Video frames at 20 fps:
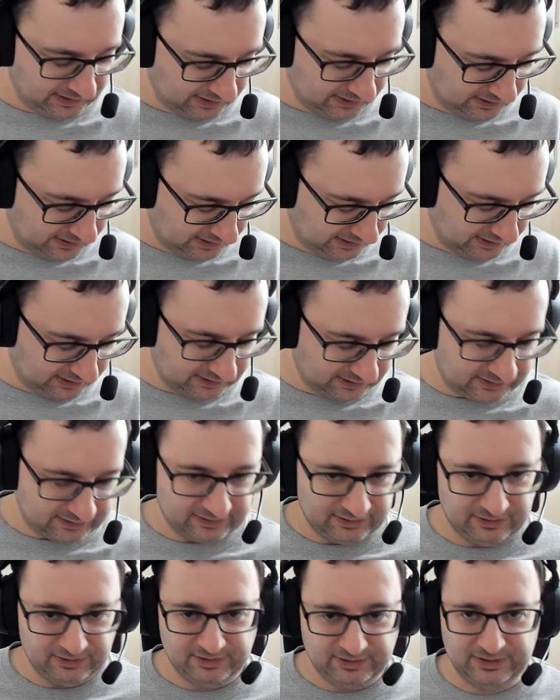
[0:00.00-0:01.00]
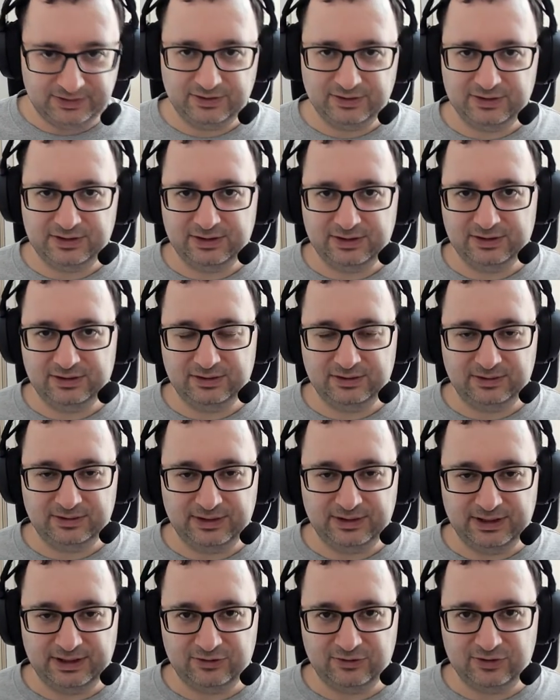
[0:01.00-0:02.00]
is always going to
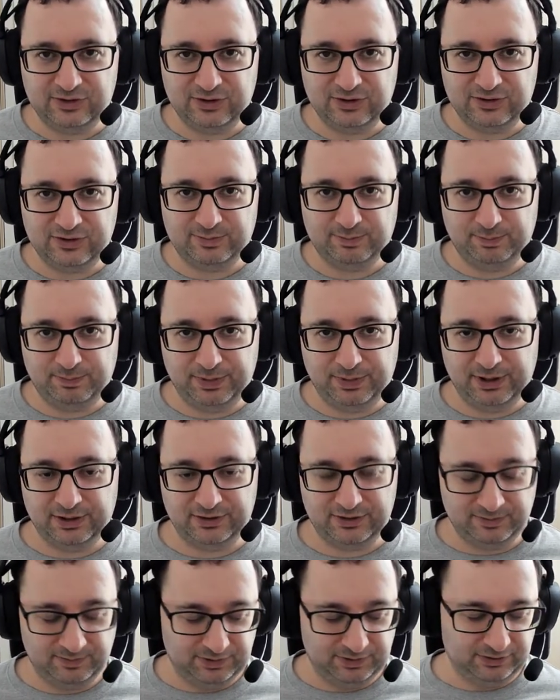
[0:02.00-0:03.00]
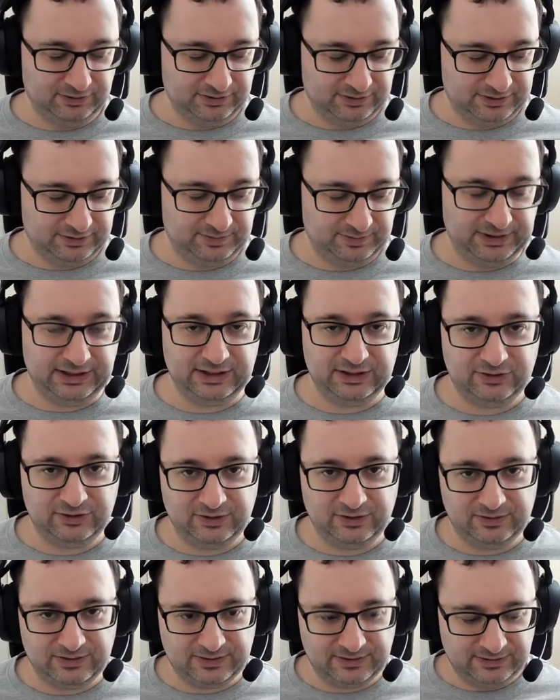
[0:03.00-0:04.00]
introduce possible speed
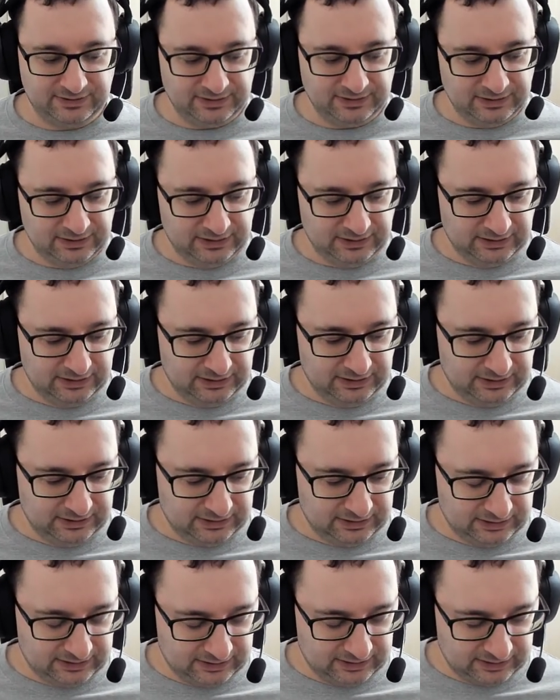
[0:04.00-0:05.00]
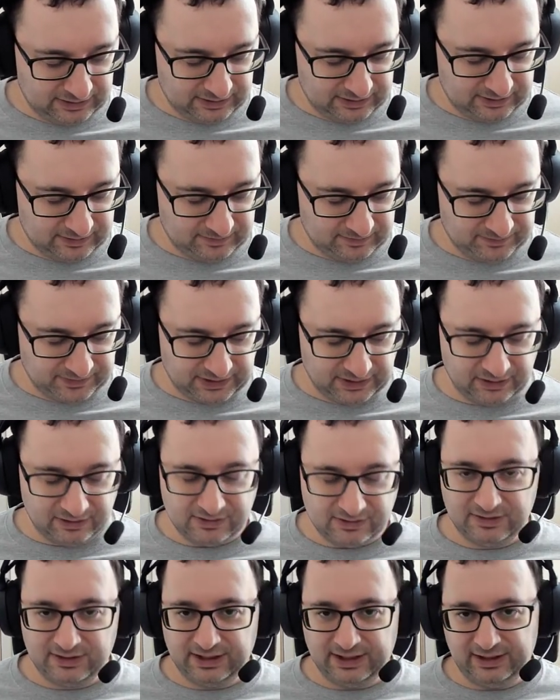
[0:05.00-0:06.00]
issues.
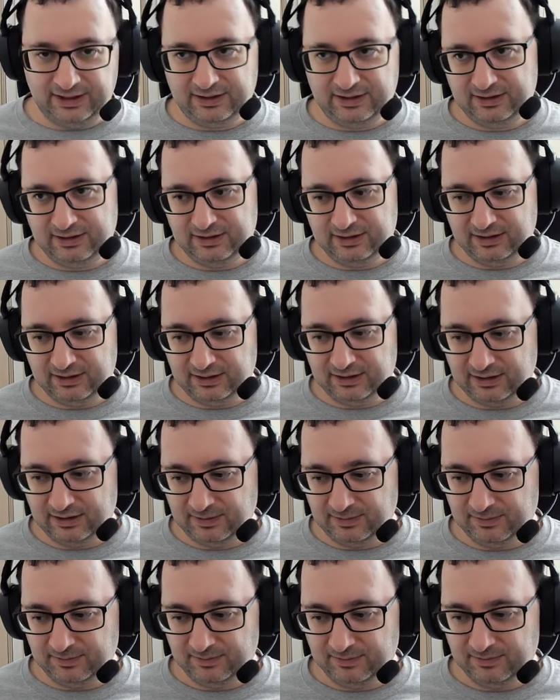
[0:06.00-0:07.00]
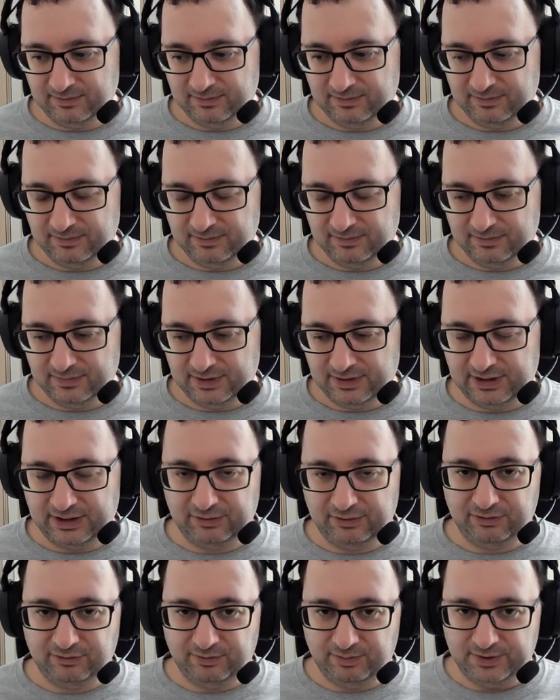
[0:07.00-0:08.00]
And like the thing
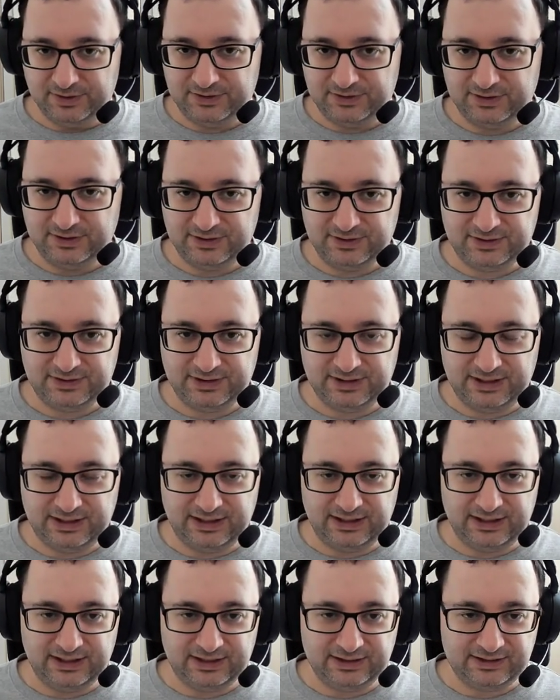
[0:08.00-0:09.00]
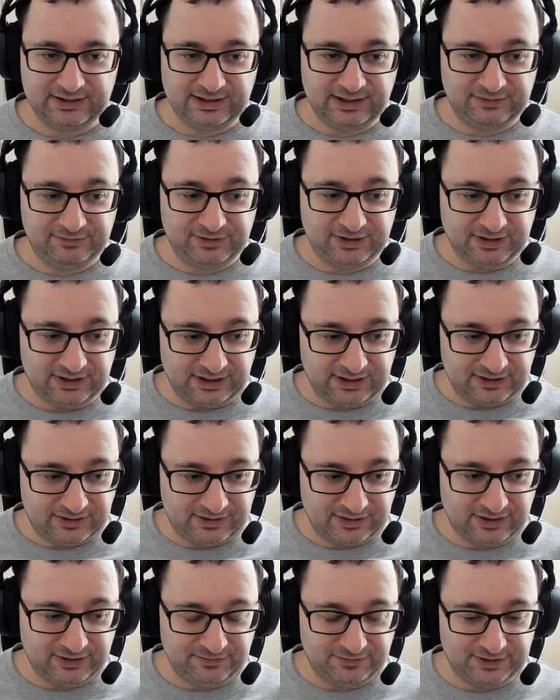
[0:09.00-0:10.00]
with robustness is, if the
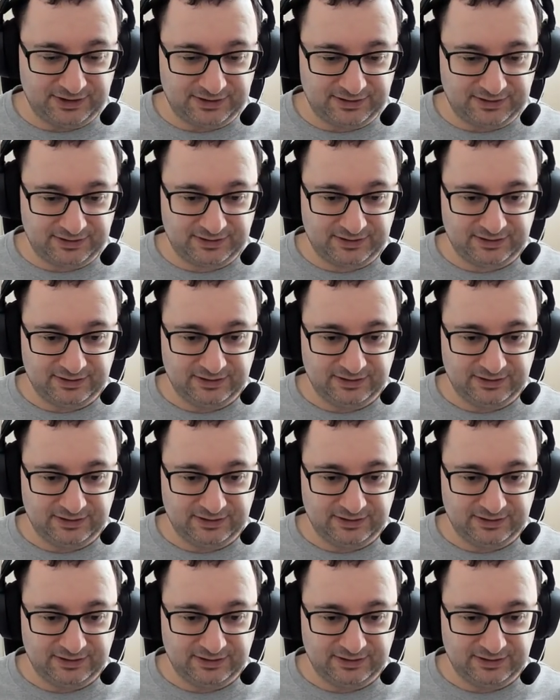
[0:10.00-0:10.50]
service